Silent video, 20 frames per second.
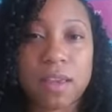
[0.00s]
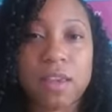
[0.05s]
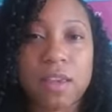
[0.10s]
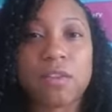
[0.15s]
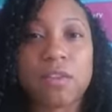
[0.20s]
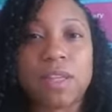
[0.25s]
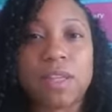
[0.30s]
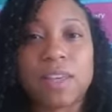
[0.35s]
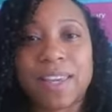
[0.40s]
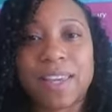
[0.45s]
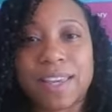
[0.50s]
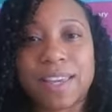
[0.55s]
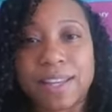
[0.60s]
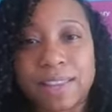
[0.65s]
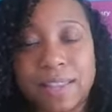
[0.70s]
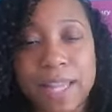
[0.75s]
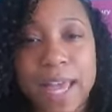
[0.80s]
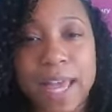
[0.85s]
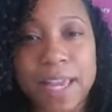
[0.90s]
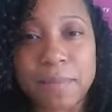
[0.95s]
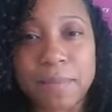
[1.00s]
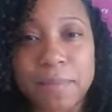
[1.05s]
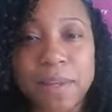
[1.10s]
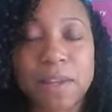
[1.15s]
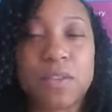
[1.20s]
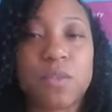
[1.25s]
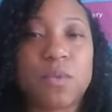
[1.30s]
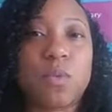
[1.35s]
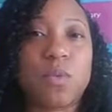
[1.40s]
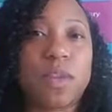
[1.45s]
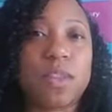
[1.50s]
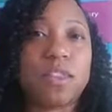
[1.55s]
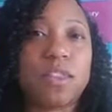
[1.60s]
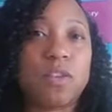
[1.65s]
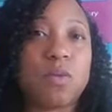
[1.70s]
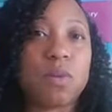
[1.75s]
You're living in alignment with